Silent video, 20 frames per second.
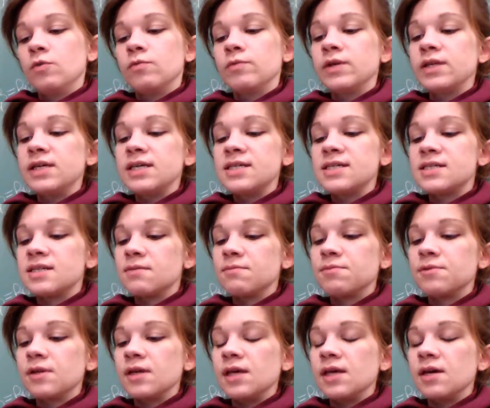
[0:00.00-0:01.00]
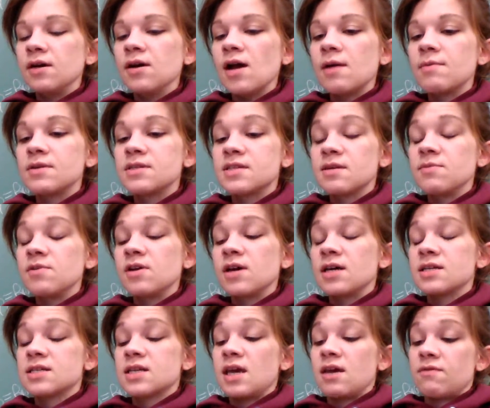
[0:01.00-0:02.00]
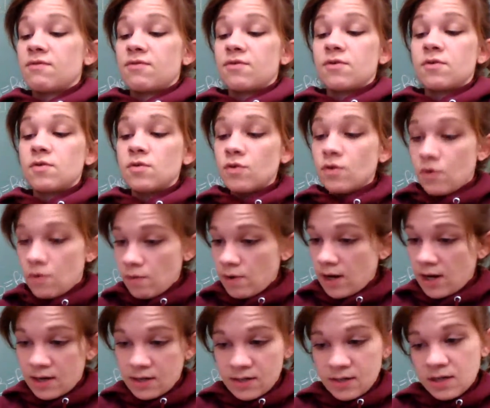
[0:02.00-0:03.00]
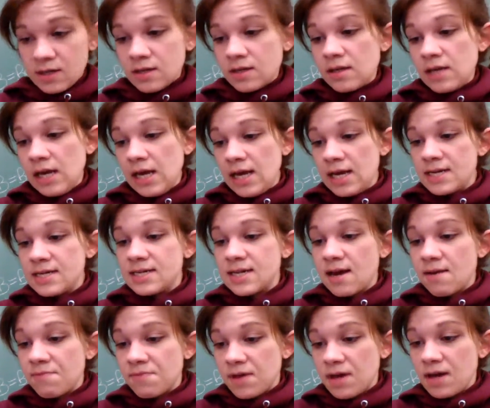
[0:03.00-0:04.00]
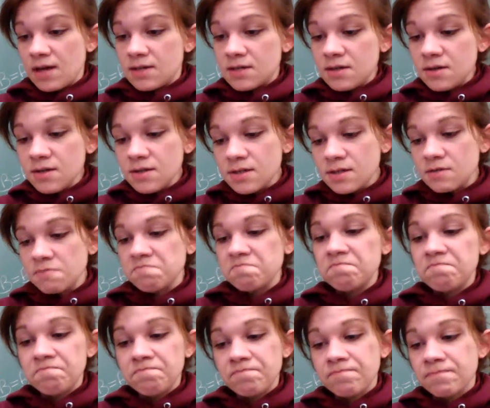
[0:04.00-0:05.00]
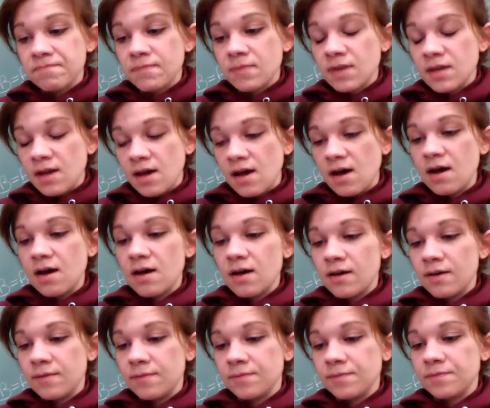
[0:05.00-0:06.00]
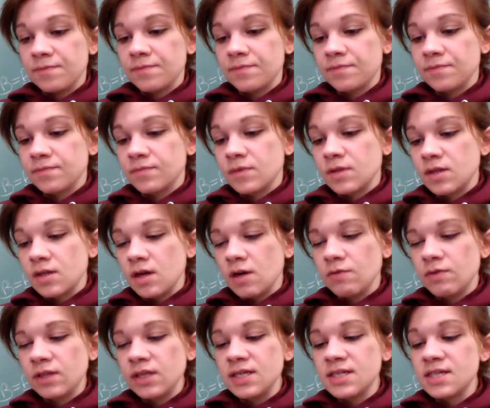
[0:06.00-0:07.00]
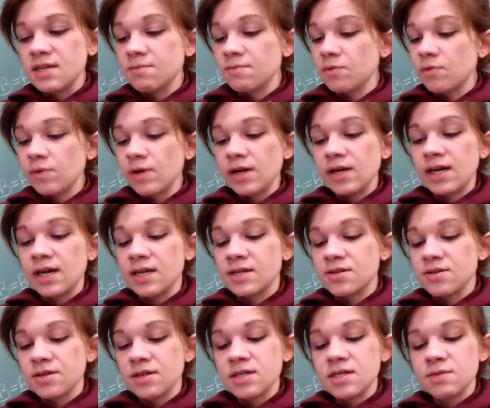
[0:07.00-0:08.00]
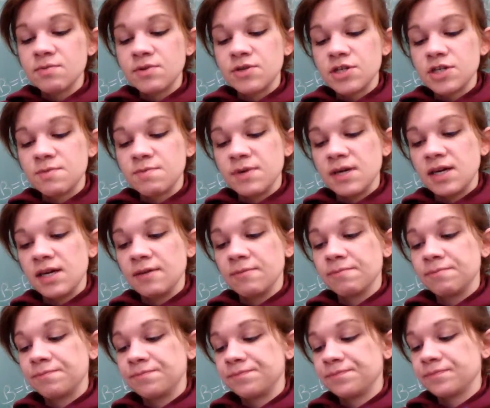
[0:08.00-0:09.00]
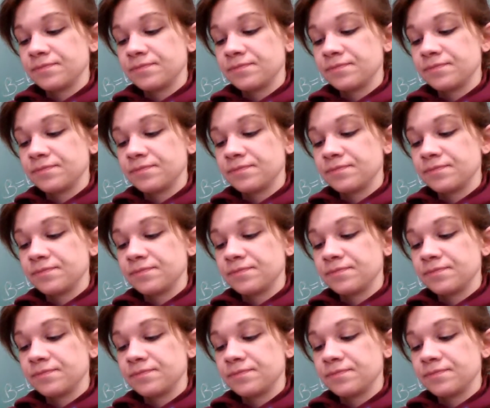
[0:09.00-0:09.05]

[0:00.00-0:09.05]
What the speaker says: Really simply here, I mean, some of you guys gave great in-depth answers. A really simple way to answer this would just be